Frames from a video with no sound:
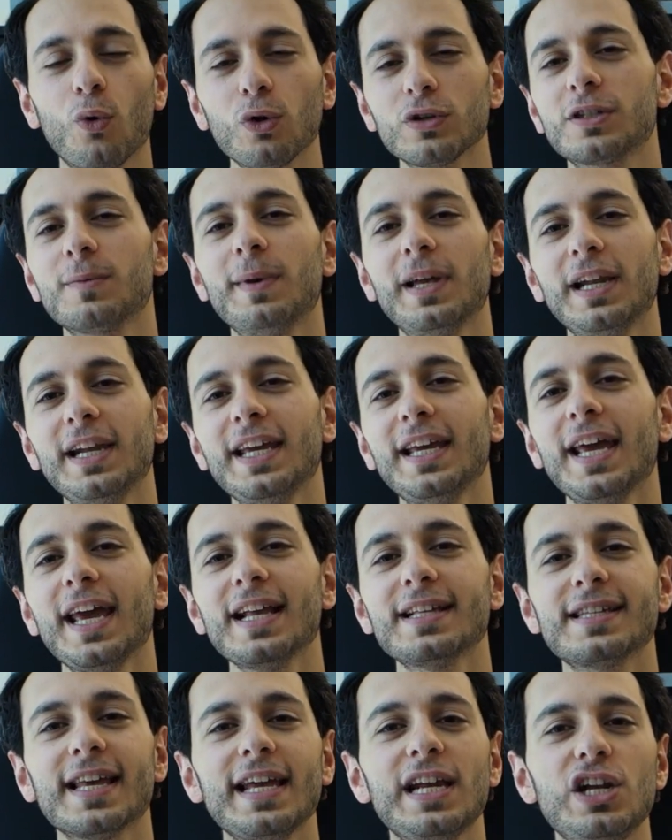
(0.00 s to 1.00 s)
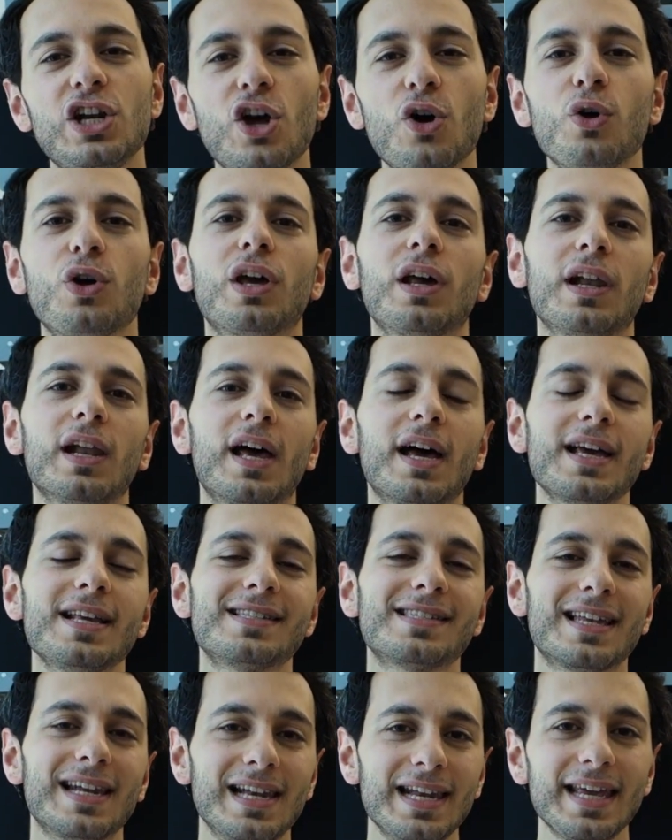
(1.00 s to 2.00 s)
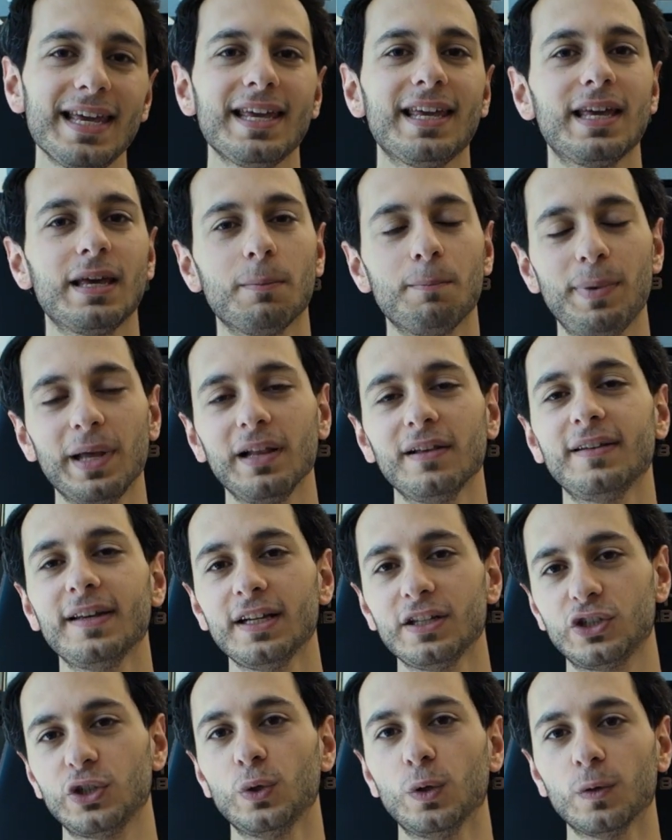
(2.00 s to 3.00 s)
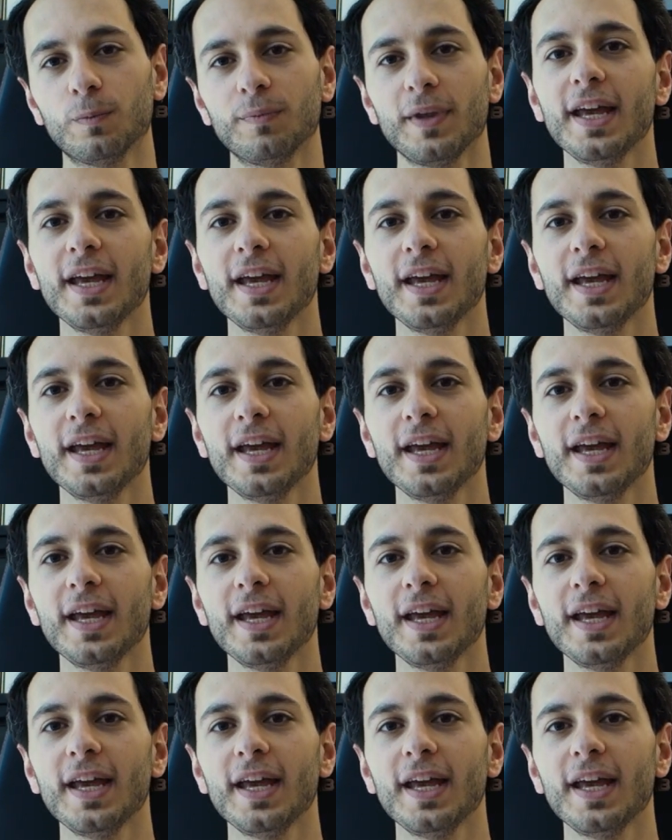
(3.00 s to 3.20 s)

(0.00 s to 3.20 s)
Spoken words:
Ultimately, it's a localized link building tool.